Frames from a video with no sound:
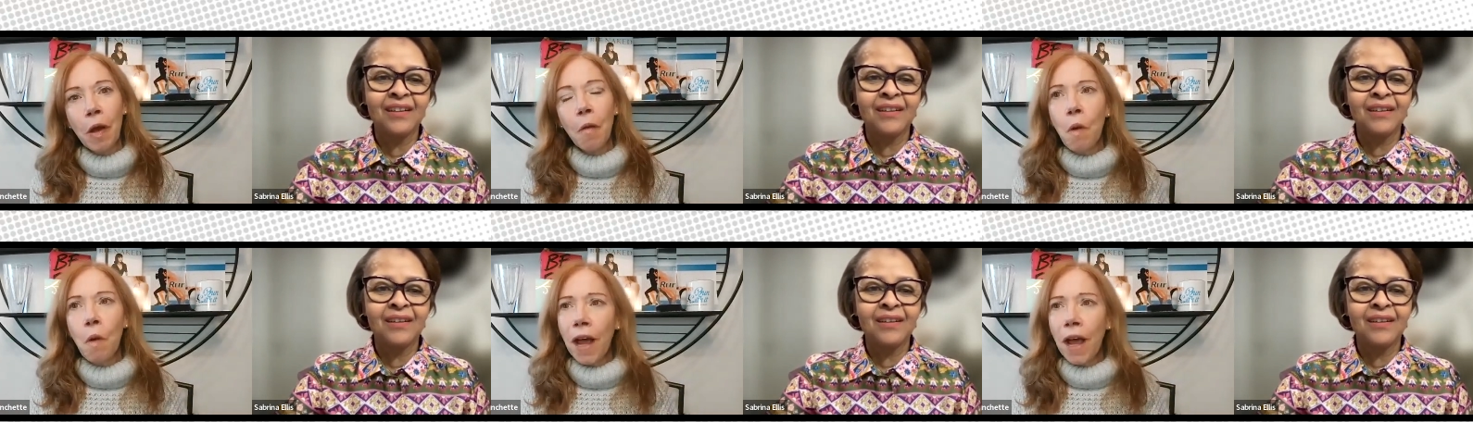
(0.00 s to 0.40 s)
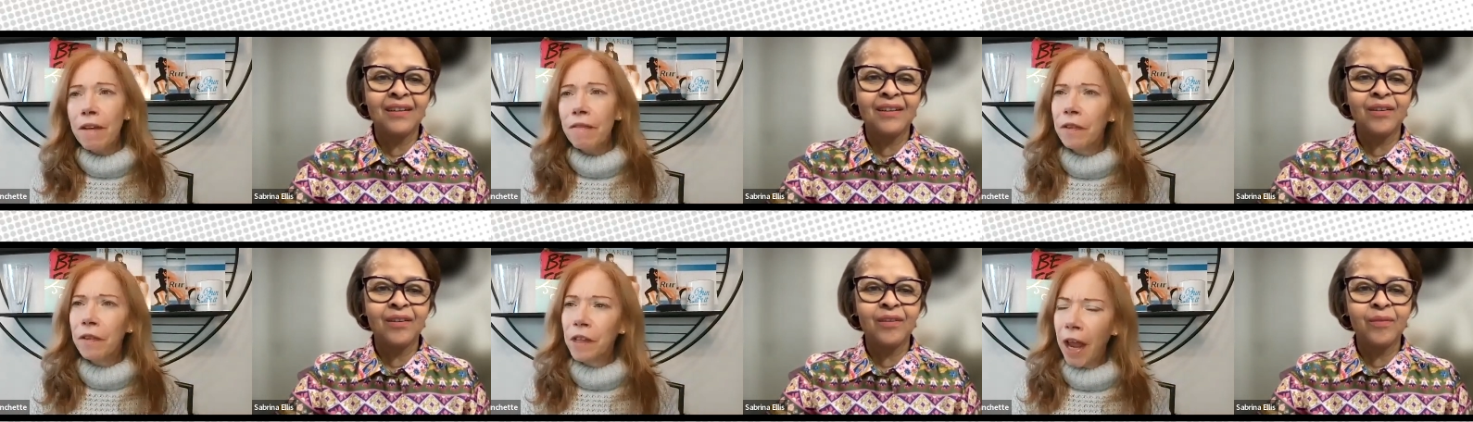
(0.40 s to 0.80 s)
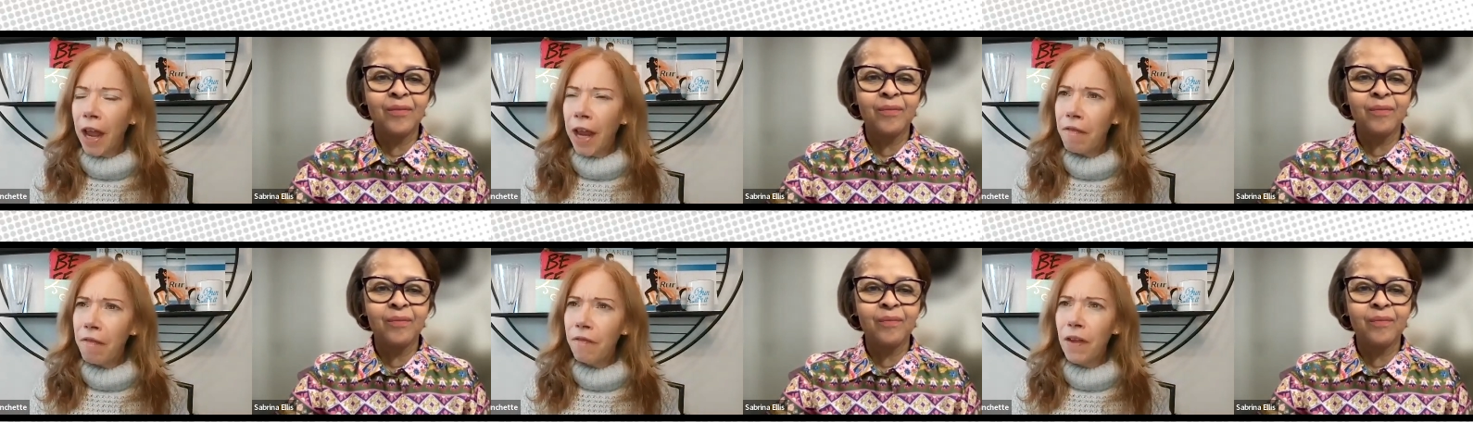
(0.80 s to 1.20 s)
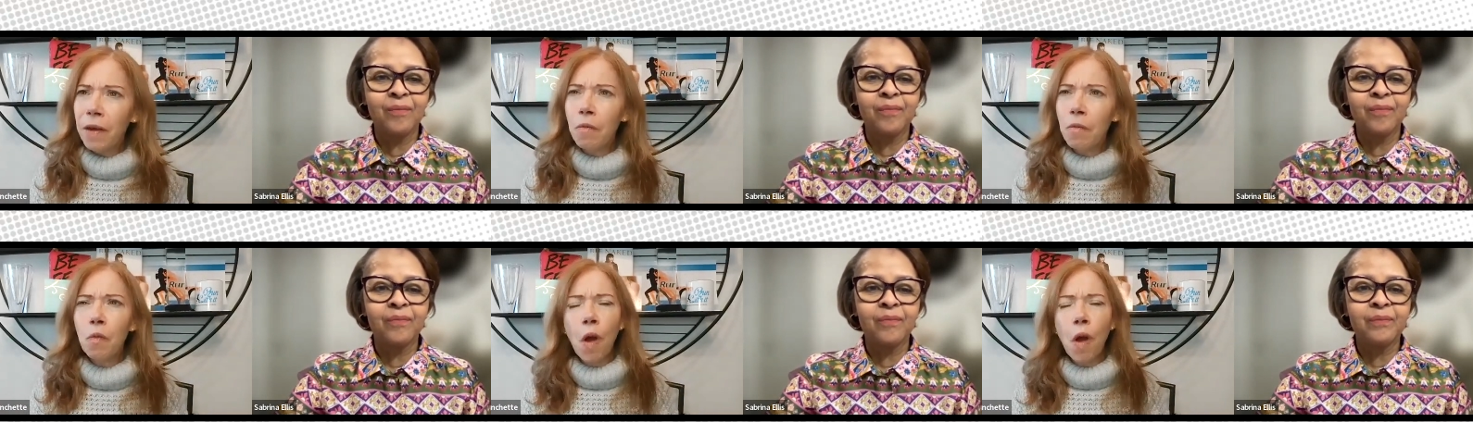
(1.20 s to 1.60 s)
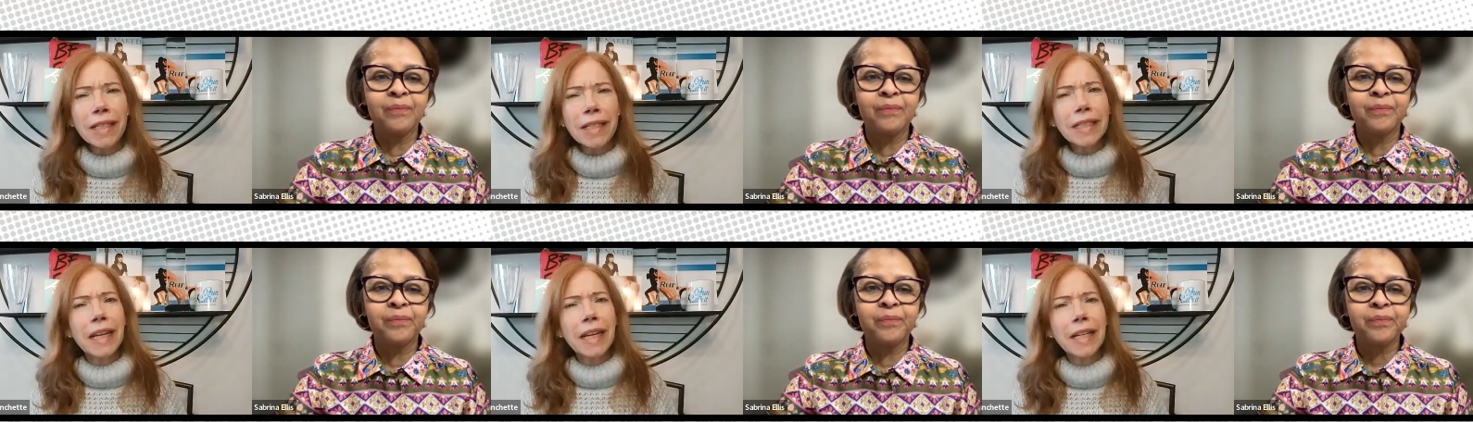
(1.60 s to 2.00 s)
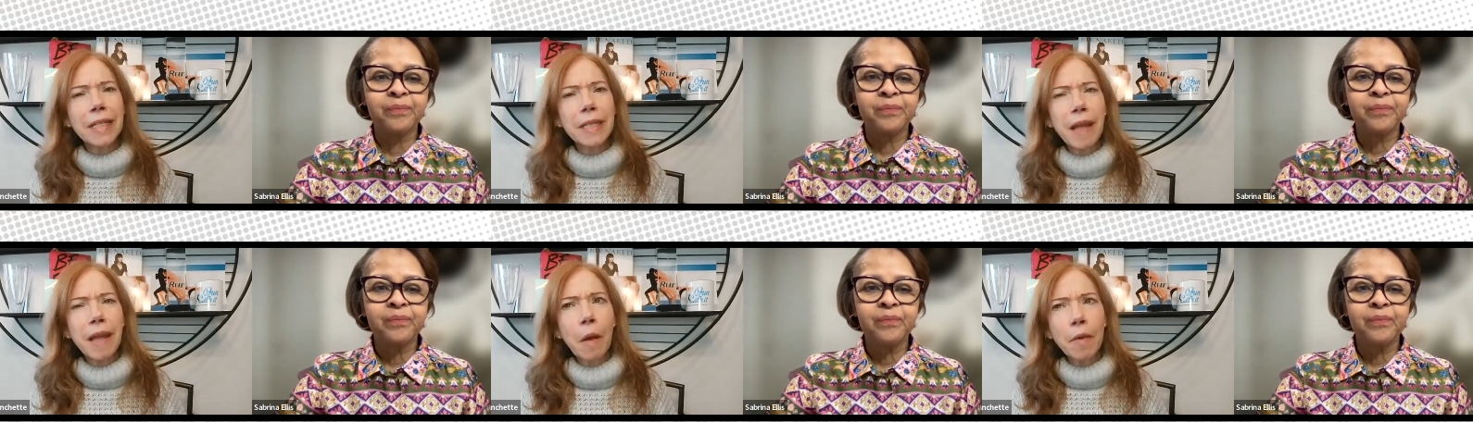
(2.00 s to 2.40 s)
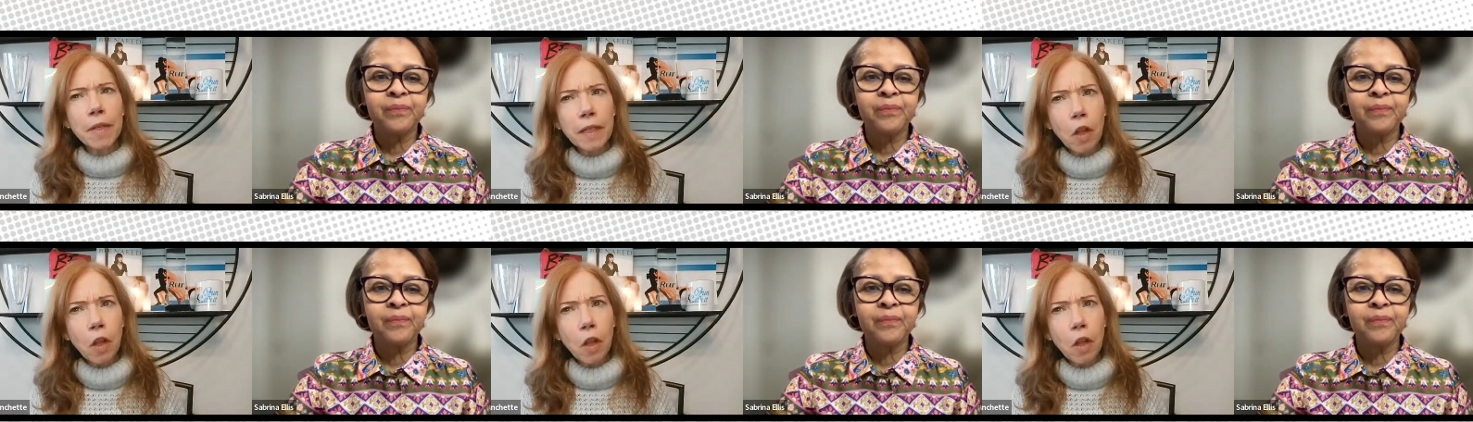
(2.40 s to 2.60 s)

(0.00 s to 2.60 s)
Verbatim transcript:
Speaker 1: Wife Life, and what in that was